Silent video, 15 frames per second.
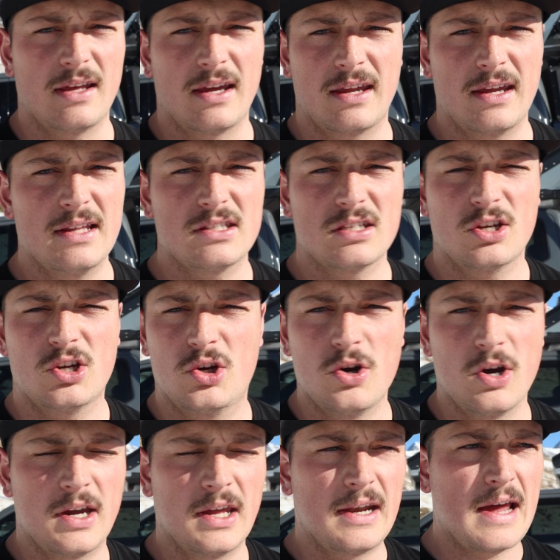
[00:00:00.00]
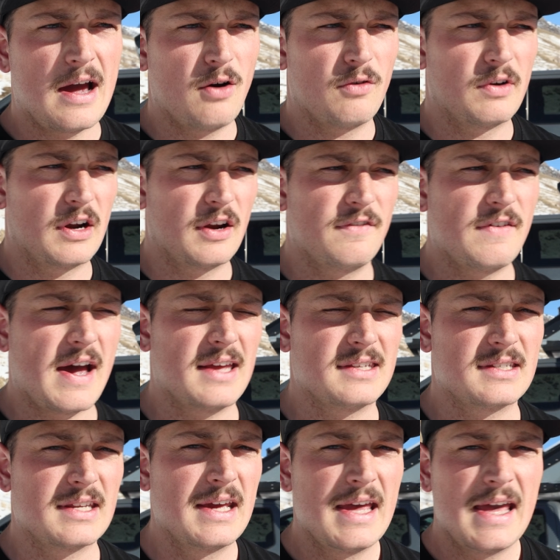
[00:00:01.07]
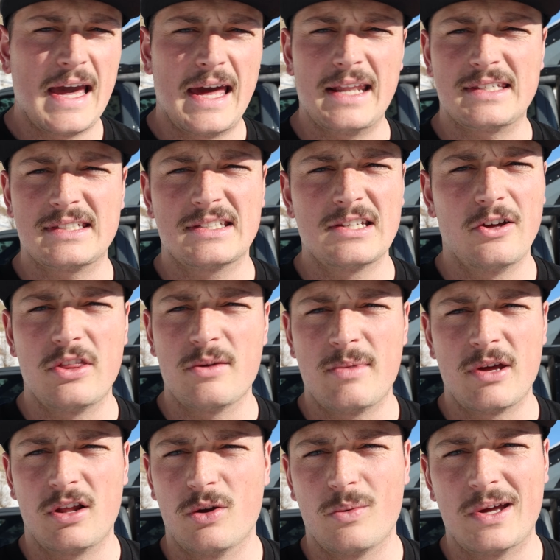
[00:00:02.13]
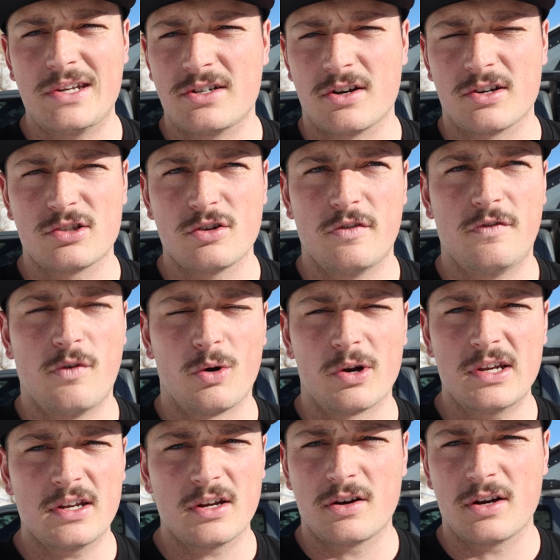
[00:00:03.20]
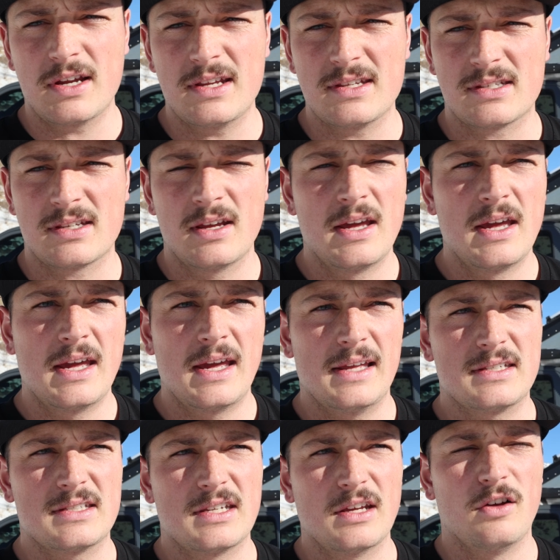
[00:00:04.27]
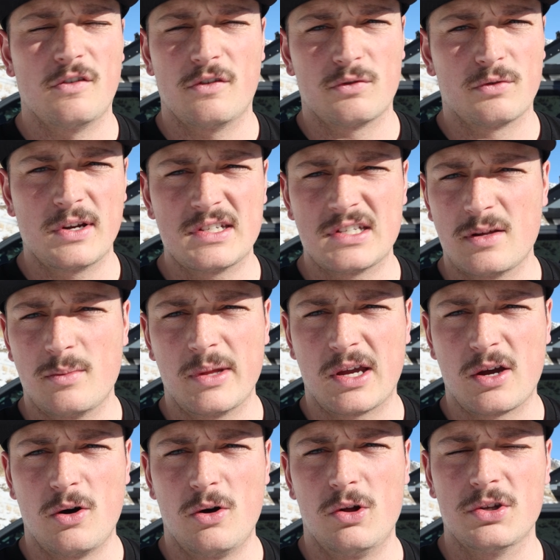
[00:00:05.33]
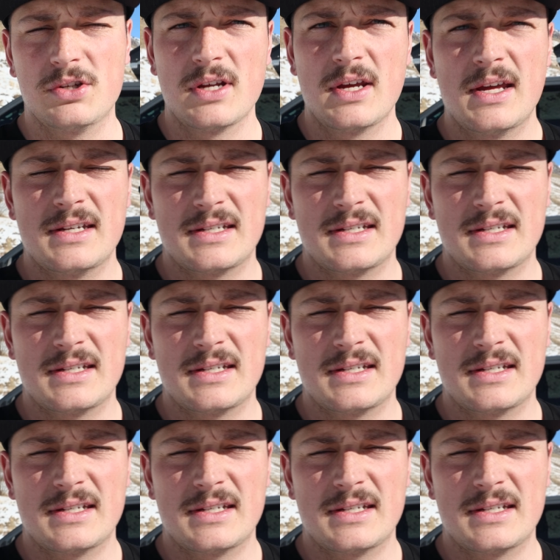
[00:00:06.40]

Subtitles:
Like, it's cooking it out very fast, and it's still the middle of winter, so 40 degrees is still reasonably cold.